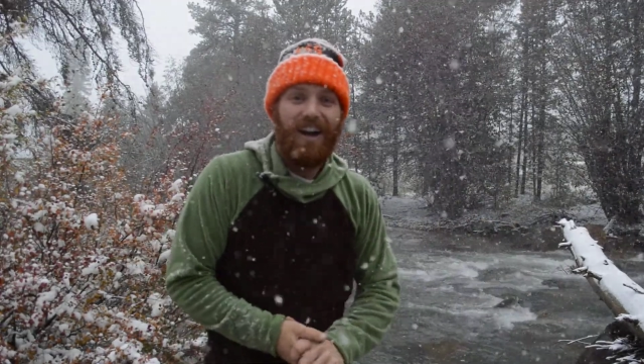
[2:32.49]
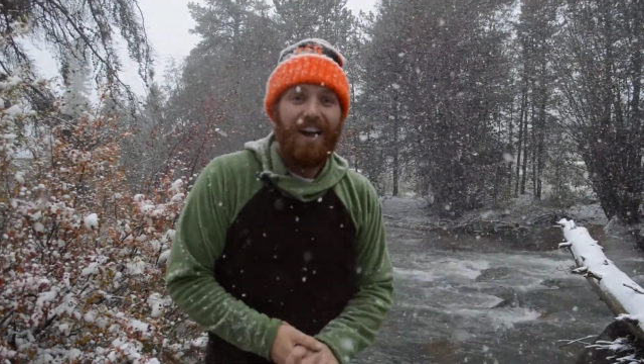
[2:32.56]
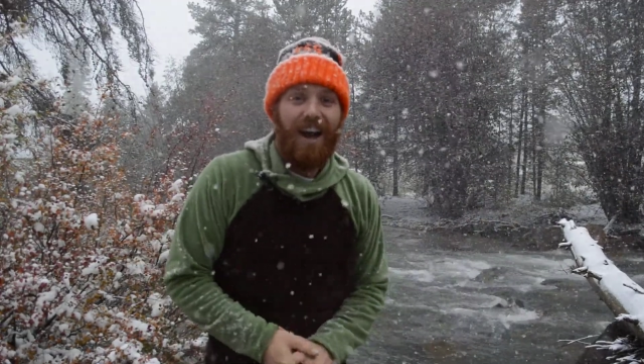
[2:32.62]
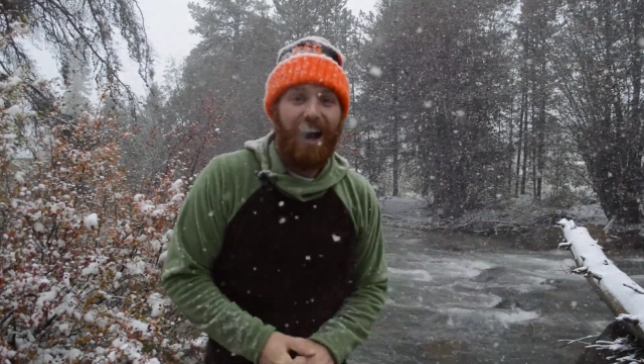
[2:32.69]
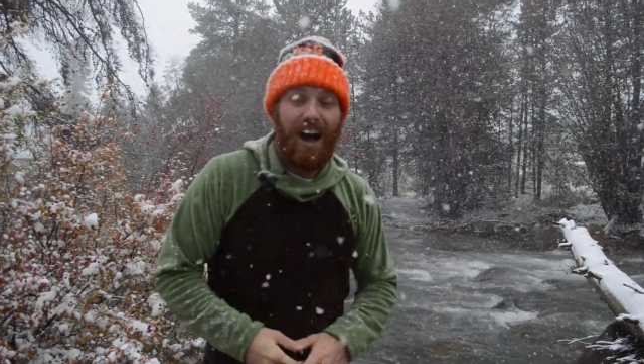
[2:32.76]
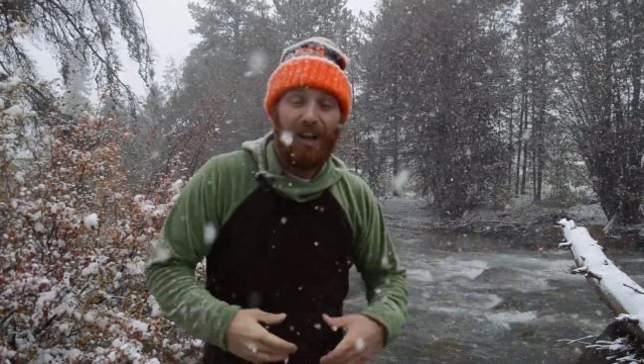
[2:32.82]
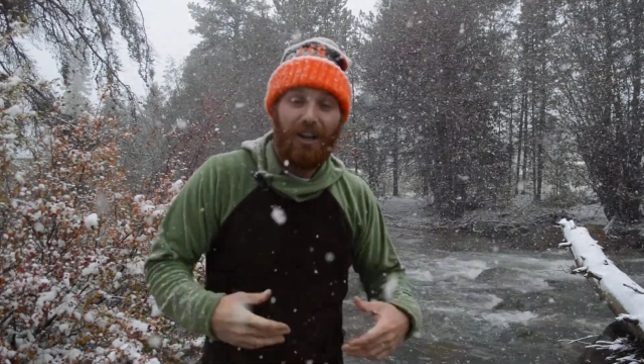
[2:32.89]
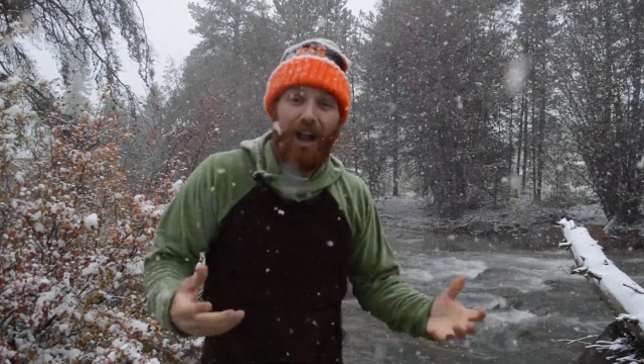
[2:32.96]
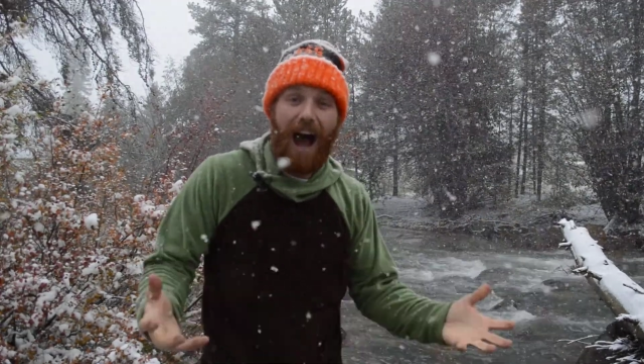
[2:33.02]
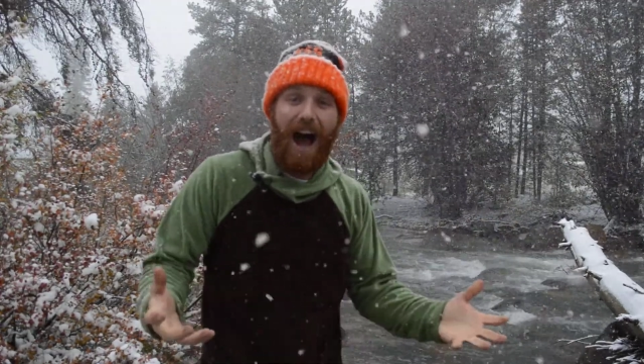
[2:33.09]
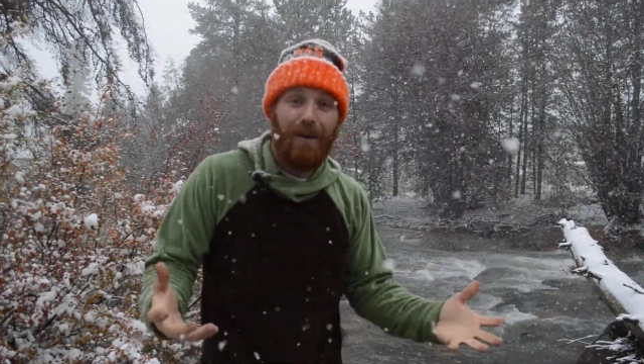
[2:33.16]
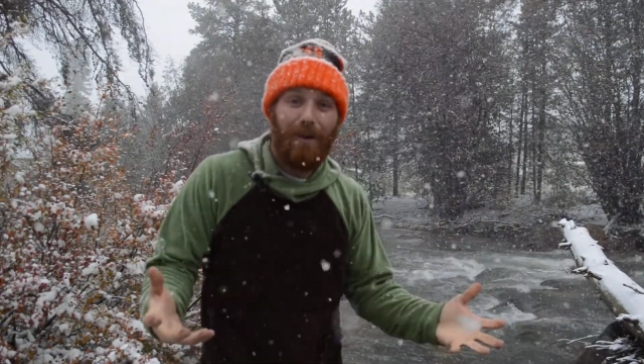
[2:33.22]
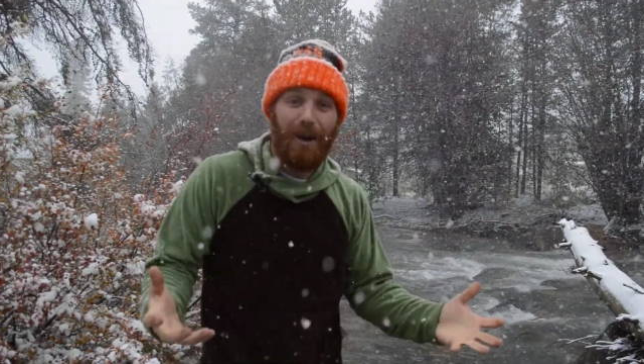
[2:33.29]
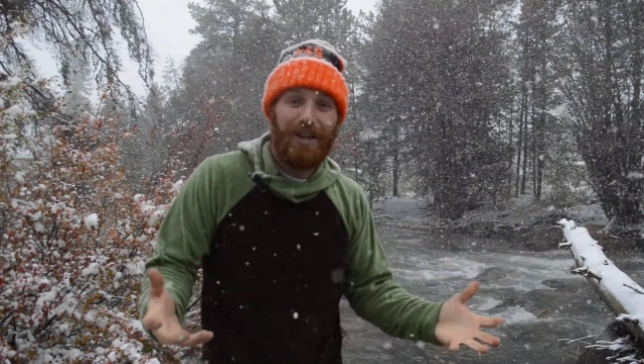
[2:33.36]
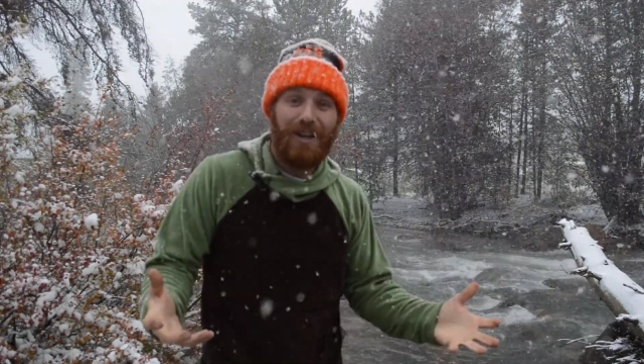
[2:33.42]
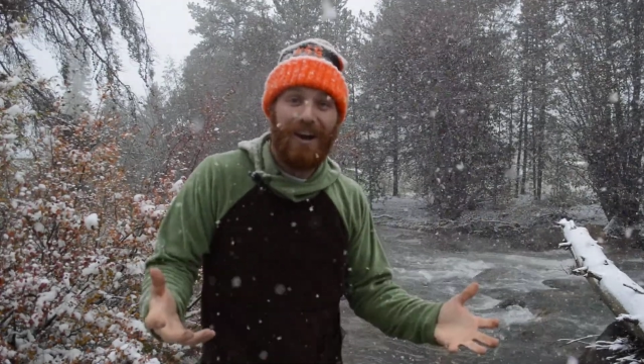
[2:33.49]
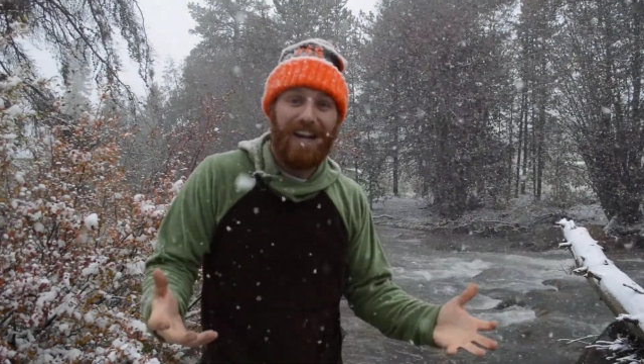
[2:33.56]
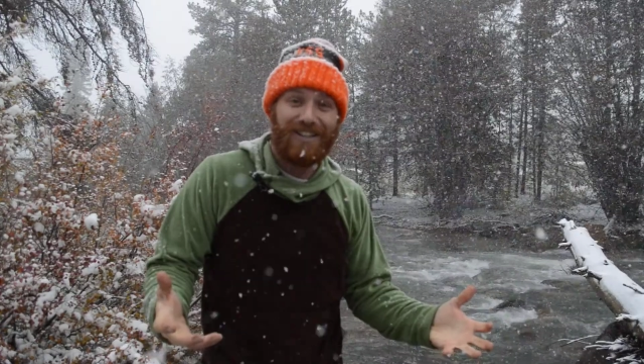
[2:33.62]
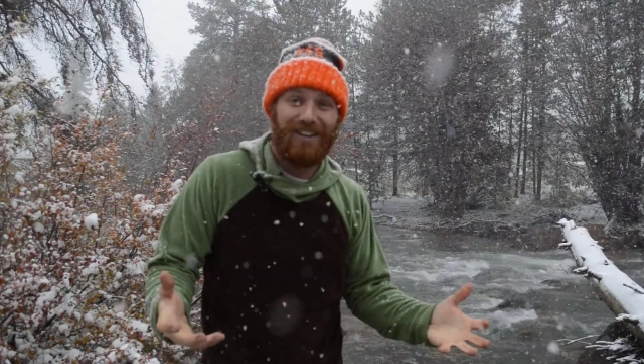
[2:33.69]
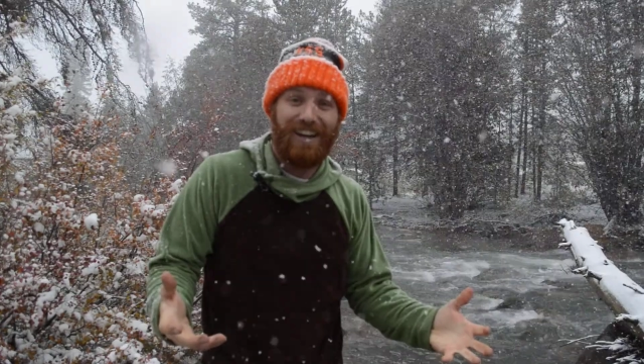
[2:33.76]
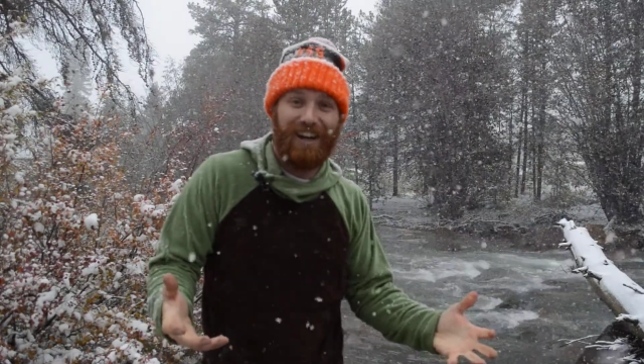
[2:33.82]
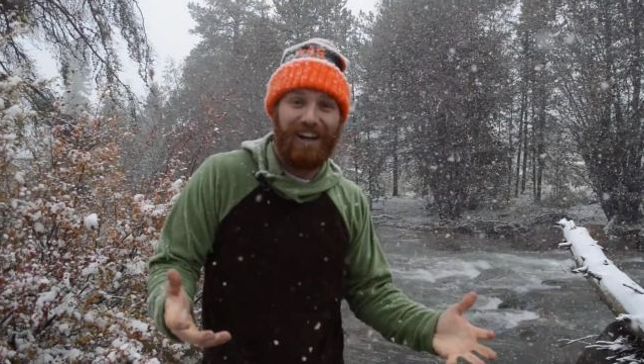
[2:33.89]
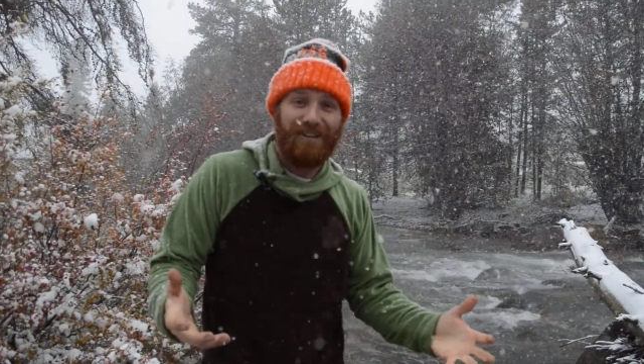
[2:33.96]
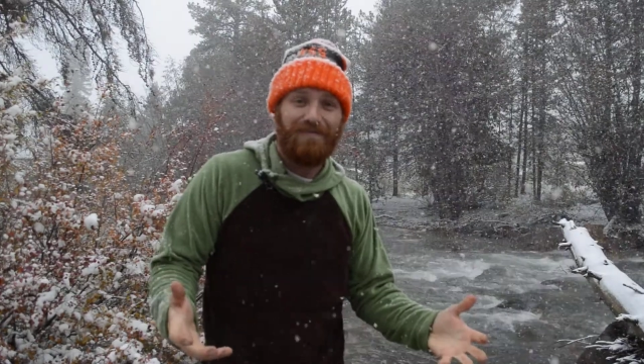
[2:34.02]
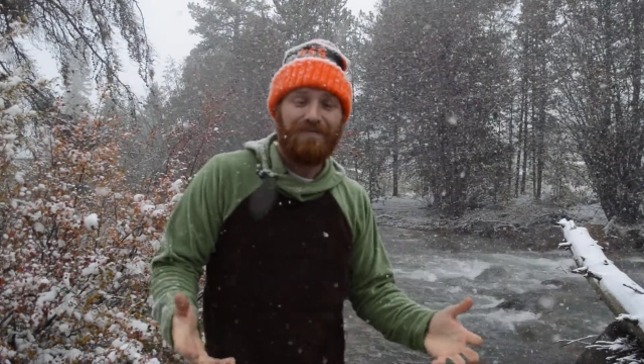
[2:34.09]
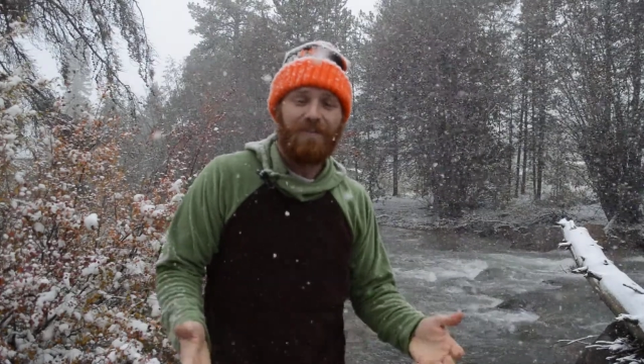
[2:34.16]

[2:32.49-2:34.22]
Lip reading: a lot while you guys are here.